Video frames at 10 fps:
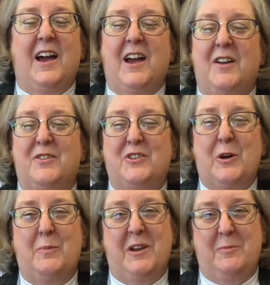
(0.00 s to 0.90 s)
I have
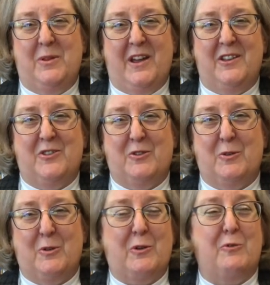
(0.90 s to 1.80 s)
so many plans
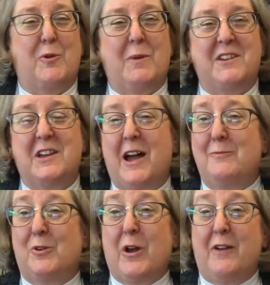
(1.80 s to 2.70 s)
for my
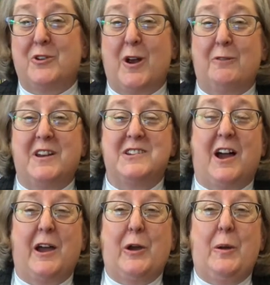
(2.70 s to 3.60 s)
time for after I
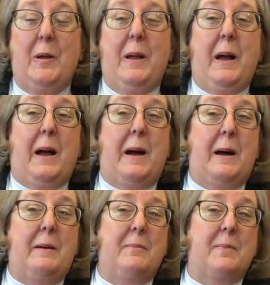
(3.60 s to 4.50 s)
retire.
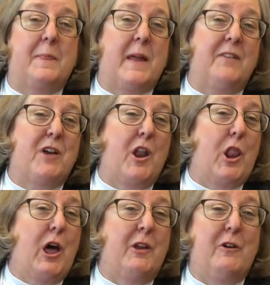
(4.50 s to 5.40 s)
I've got a
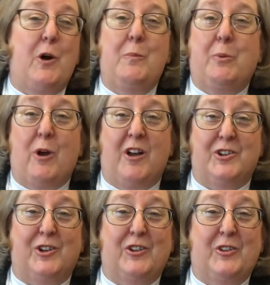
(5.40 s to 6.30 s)
lot of home
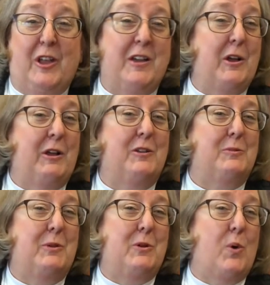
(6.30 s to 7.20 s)
projects, like
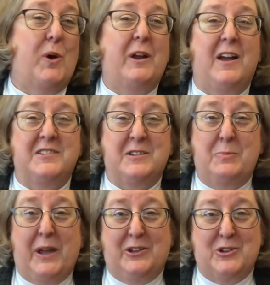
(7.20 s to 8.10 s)
organizing
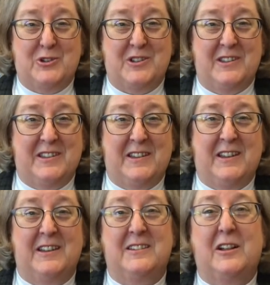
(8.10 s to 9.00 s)
pictures and
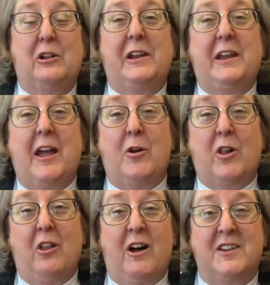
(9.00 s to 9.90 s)
things and cleaning out
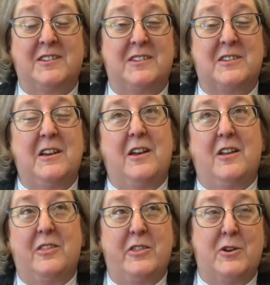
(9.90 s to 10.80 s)
closets.
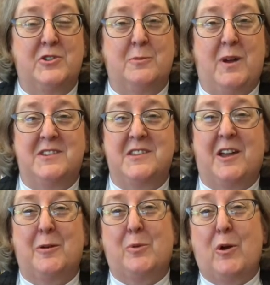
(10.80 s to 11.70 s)
Those are my
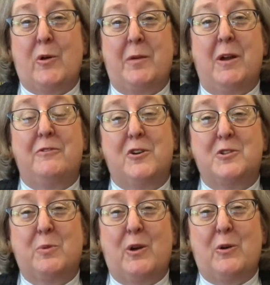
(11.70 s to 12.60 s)
second priority. My
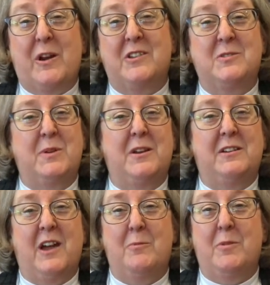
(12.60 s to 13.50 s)
first priority is spending
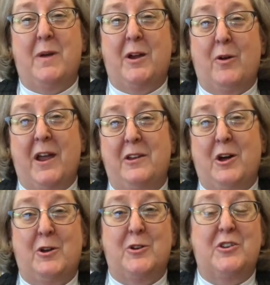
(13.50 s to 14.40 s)
time with my
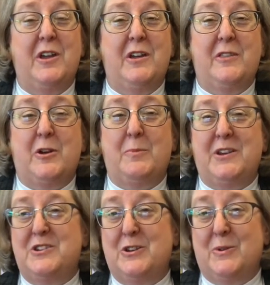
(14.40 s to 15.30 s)
granddaughters. They'll be
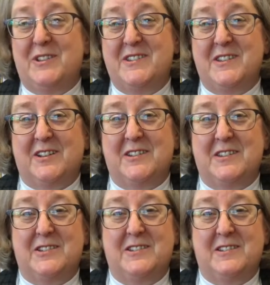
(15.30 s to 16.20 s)
2 and 6
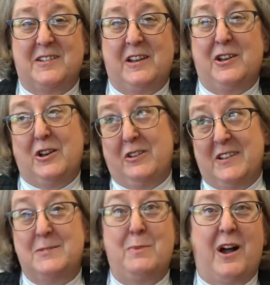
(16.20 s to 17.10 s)

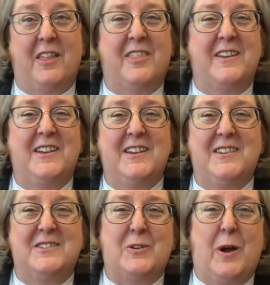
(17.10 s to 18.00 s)
this month.
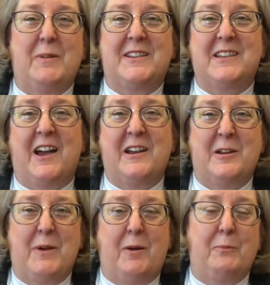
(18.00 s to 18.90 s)
So I'm
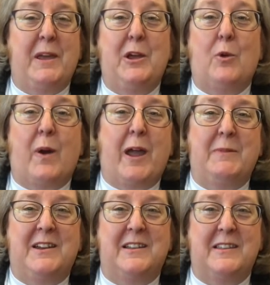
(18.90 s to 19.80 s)
excited about being
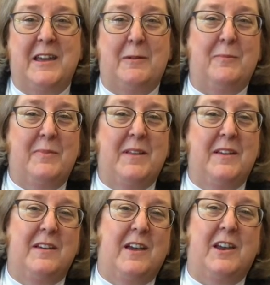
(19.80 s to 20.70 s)
Grammy to them
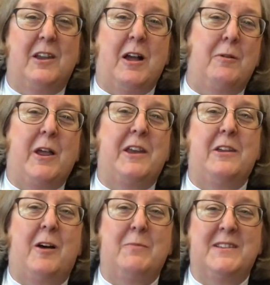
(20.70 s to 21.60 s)
and
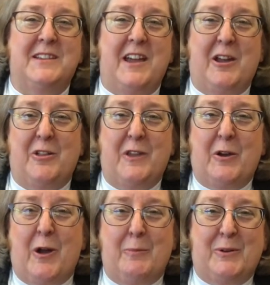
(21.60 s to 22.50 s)
not missing out on
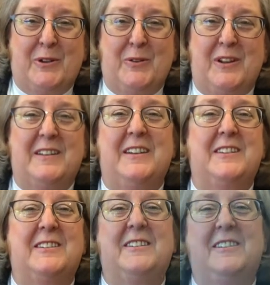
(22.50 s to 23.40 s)
their
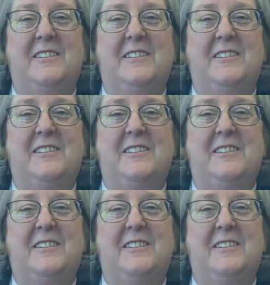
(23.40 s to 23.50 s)
opportunities.